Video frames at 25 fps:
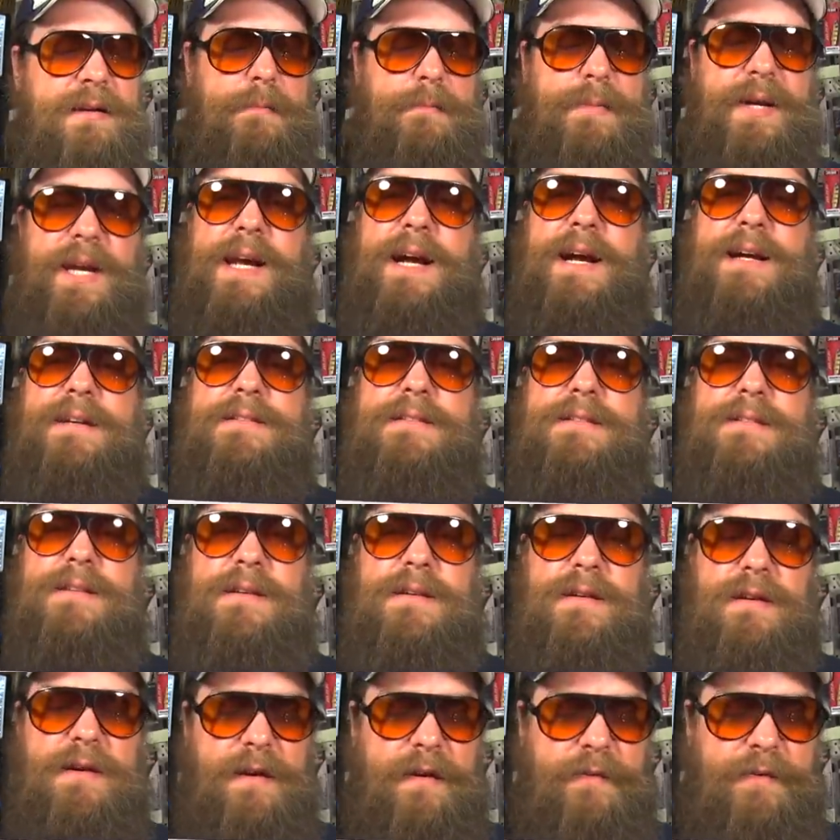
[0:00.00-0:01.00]
P.S.
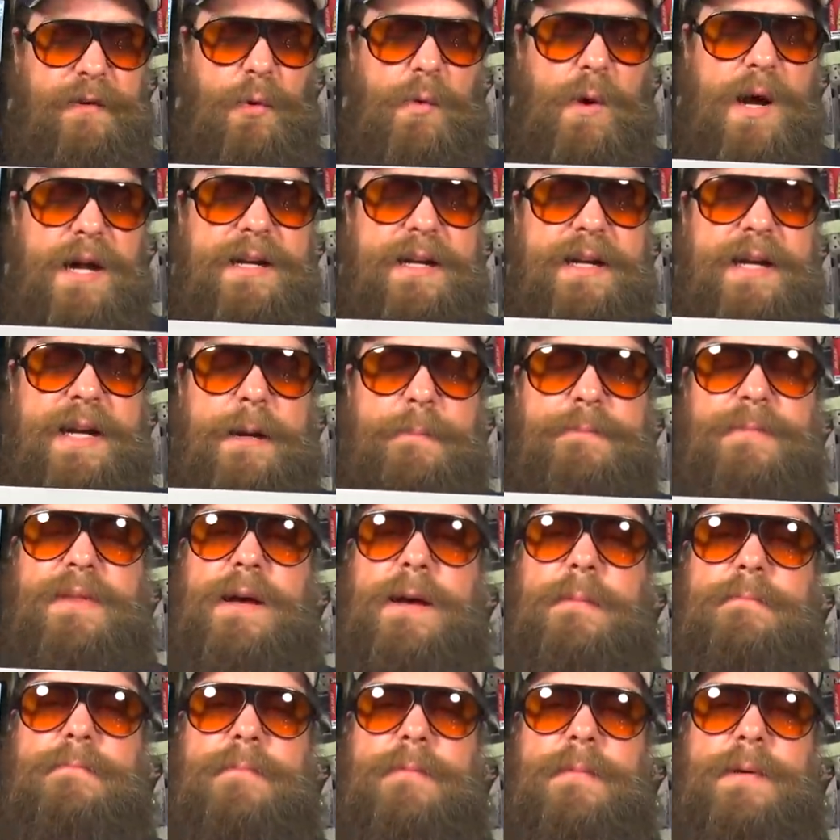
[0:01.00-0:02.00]
If you want to keep
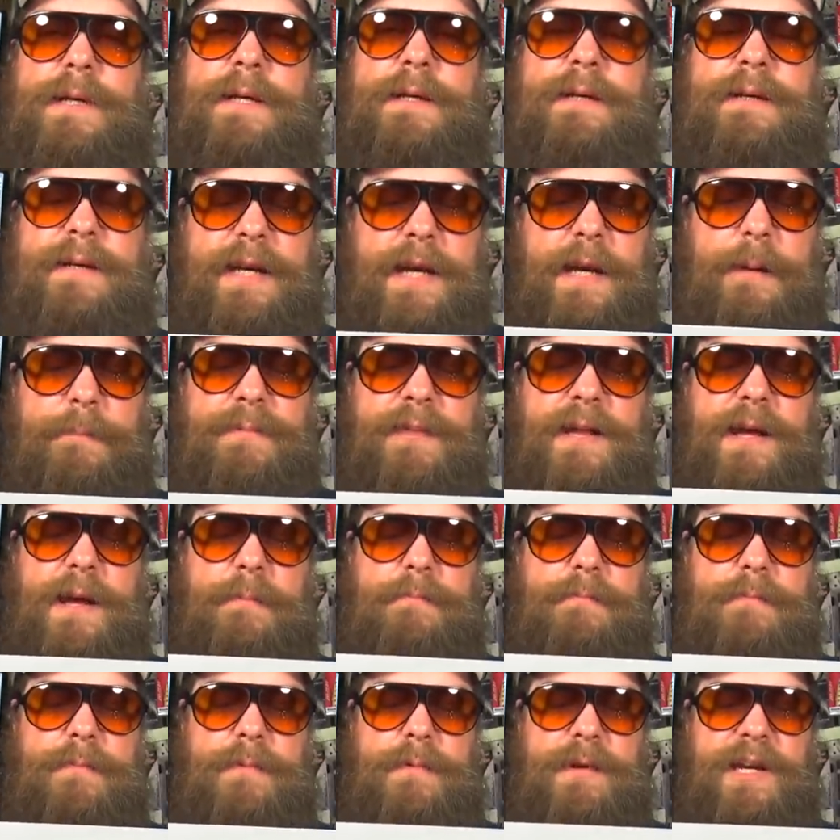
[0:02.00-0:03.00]
them, keep
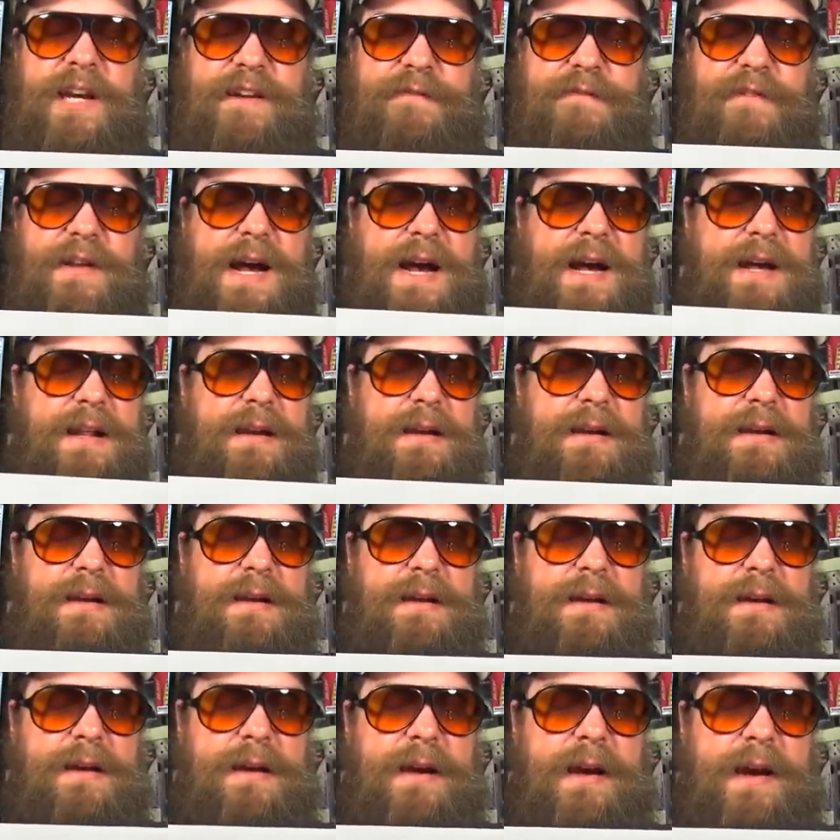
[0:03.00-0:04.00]
them. If not,
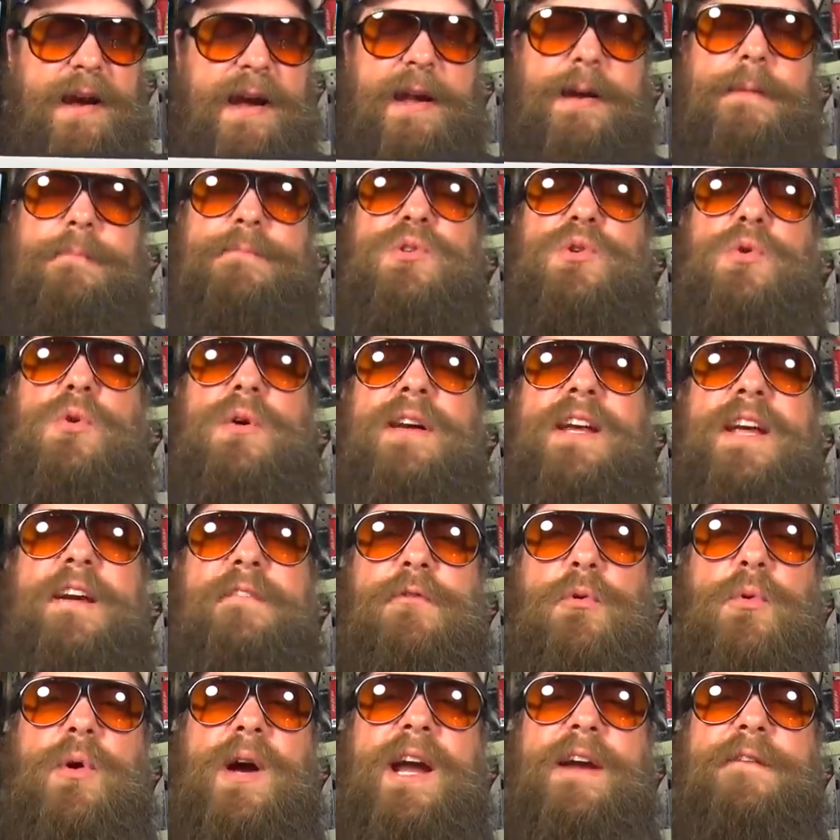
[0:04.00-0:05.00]
add them to a
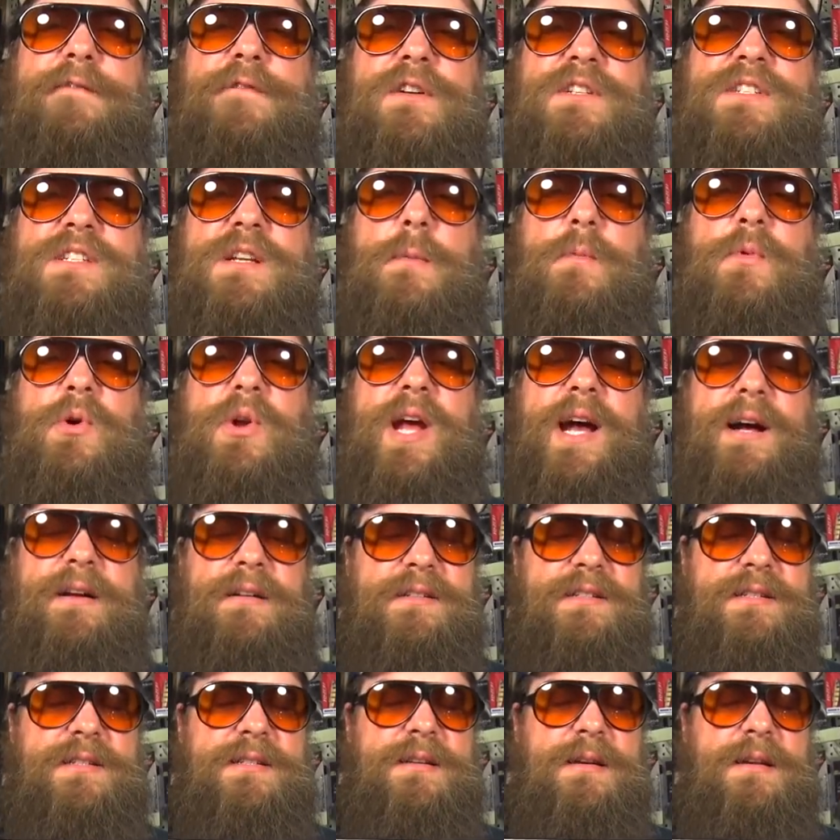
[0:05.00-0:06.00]
giveaway for someone
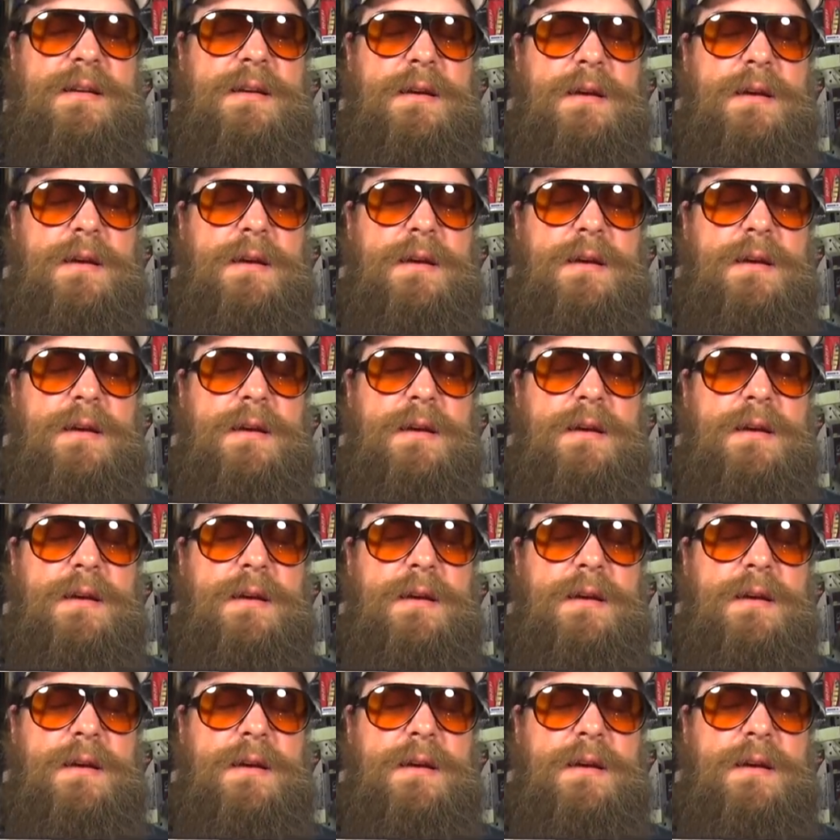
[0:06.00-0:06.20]
else."